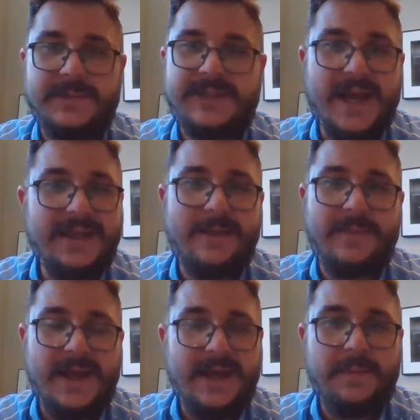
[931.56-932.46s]
cite
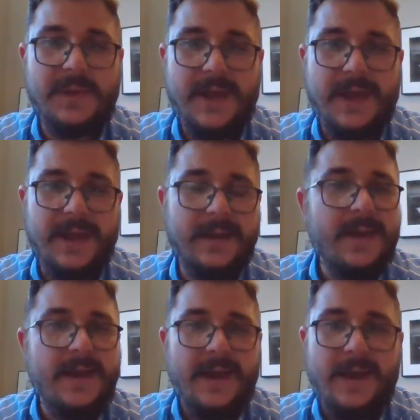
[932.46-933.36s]
them in APA,
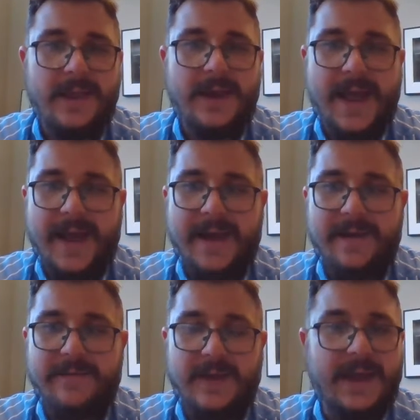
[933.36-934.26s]
and then
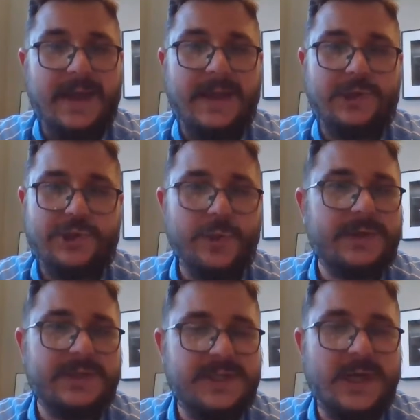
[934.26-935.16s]
have a
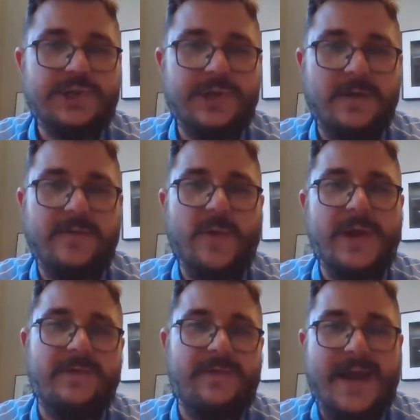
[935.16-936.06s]
short discussion of
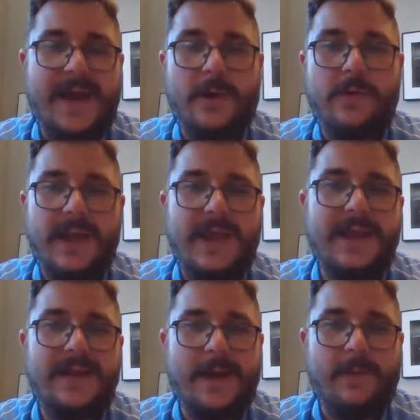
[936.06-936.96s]
what you found
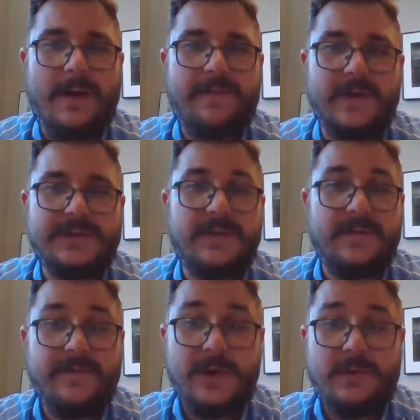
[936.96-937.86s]
in that reference
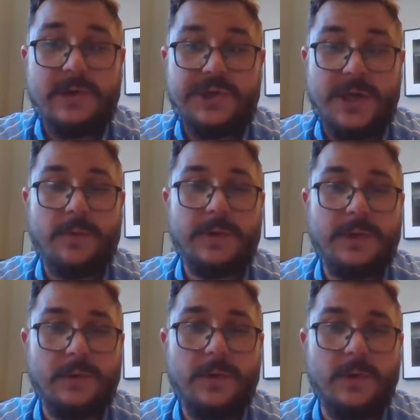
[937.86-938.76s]
for you to share with
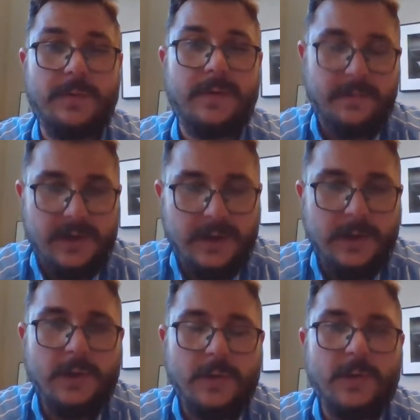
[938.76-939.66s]
the group. I mean,
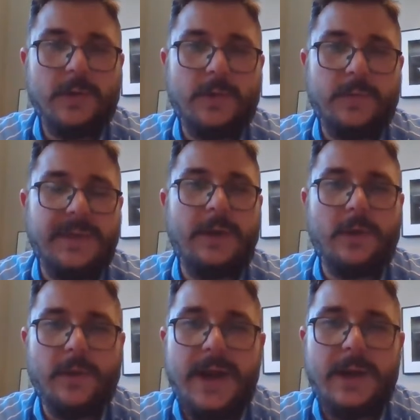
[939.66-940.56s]
you're being
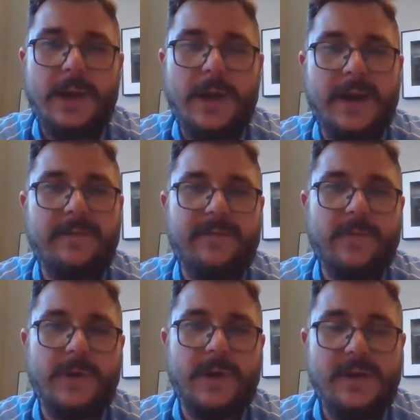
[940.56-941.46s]
graded on it
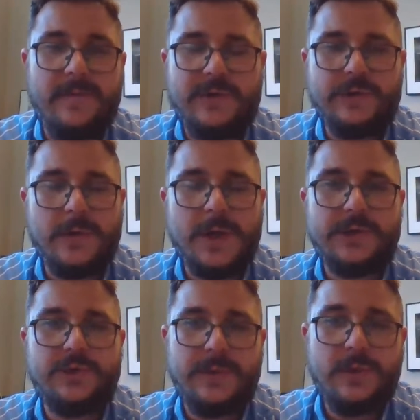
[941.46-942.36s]
for your individual
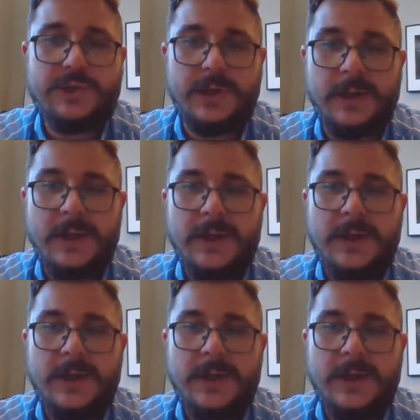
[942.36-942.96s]
contribution,